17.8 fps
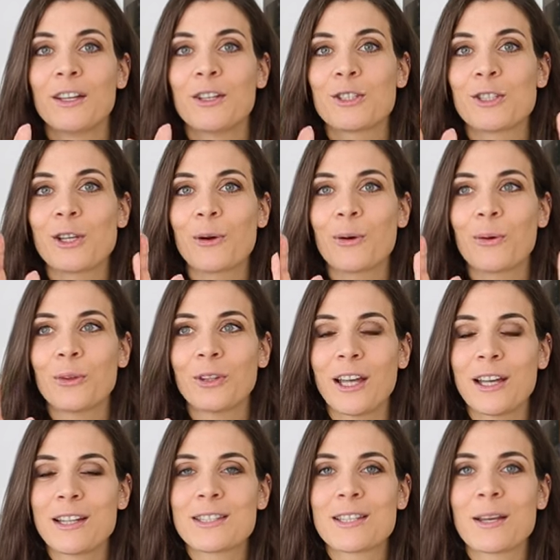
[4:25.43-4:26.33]
So
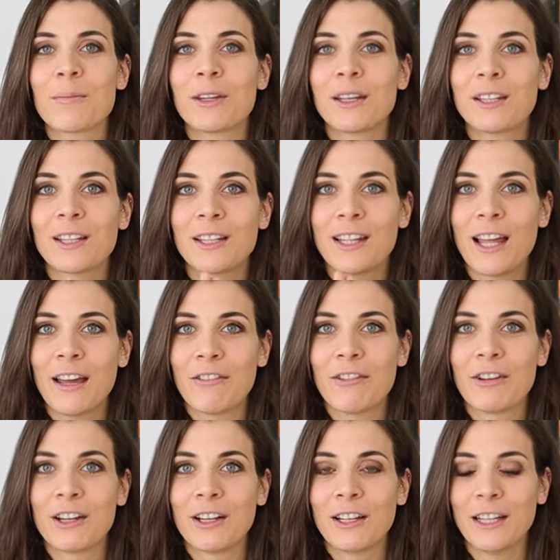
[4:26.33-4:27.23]
that's something that
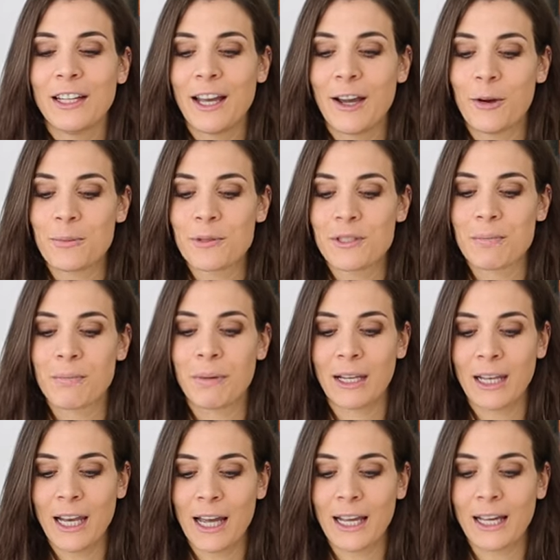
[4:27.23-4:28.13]
definitely helps.
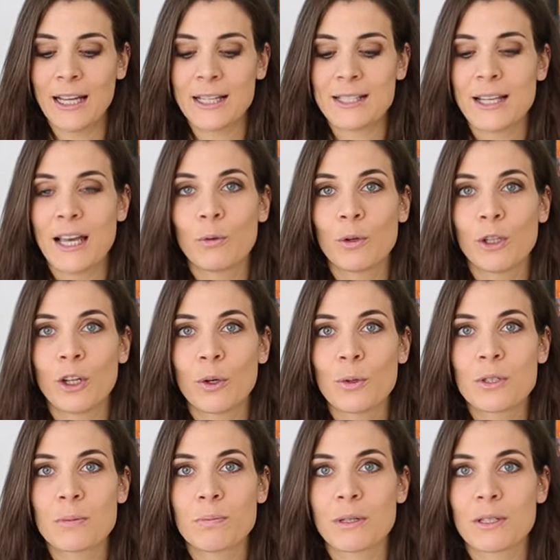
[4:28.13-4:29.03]
But like I said, with
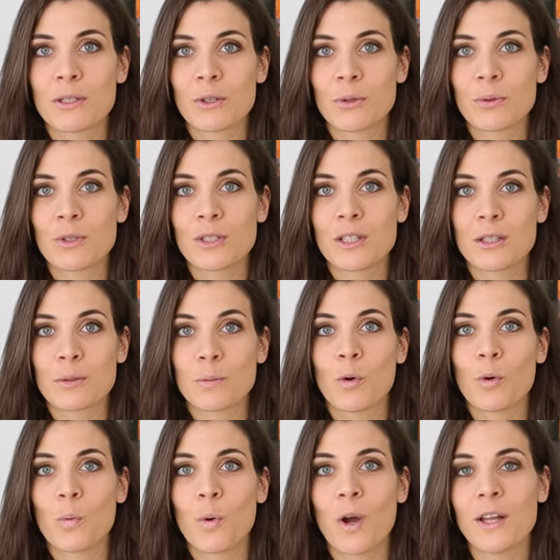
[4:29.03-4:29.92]
those puzzles, the
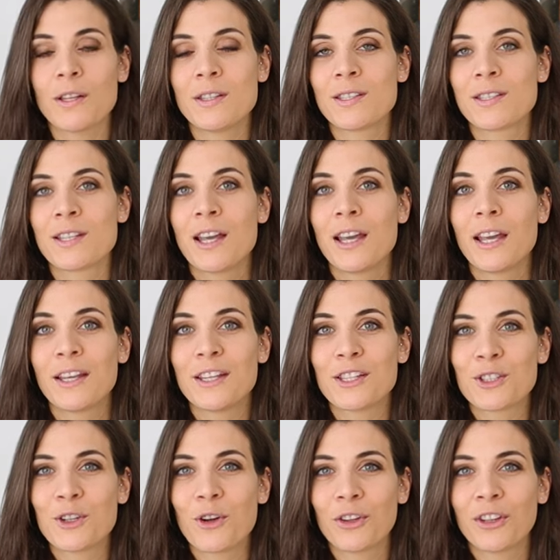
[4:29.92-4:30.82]
small ones,
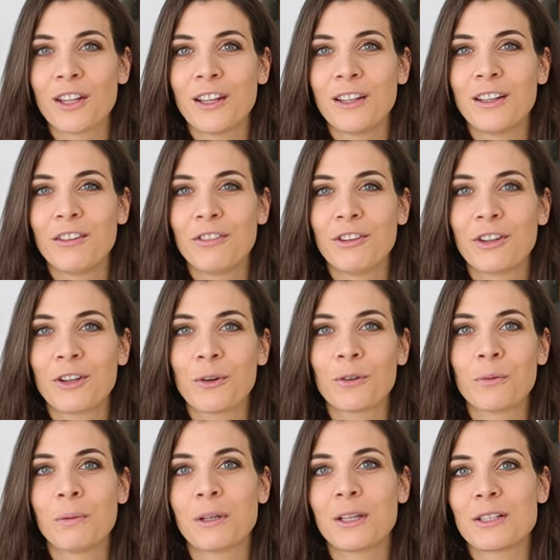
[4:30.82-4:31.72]
it's not that
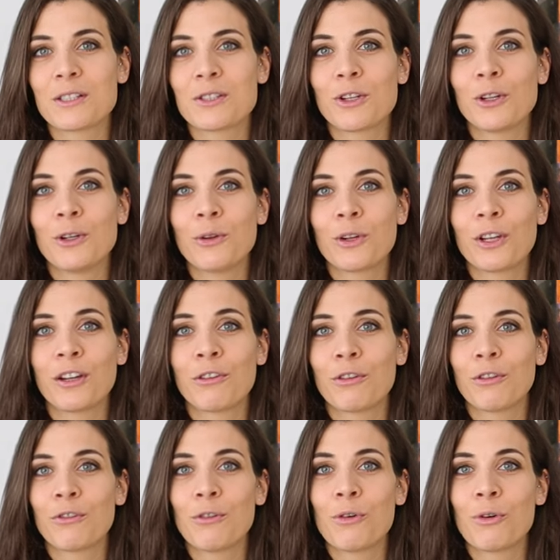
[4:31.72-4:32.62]
difficult because you're looking
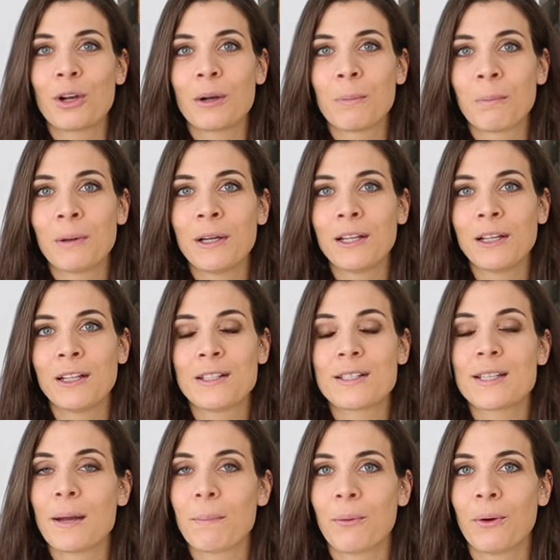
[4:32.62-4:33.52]
for four completely
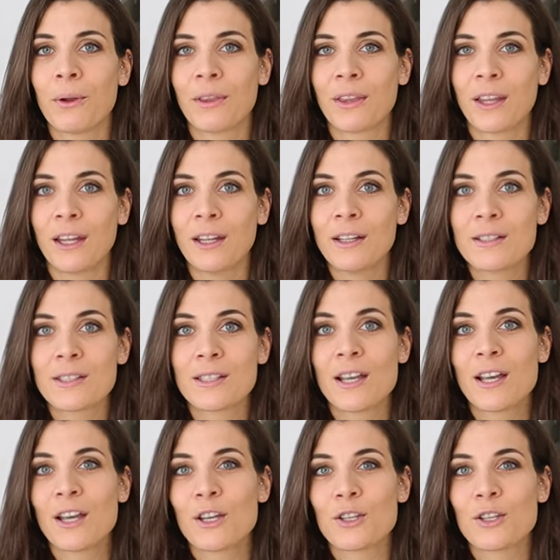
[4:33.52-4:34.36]
separate things.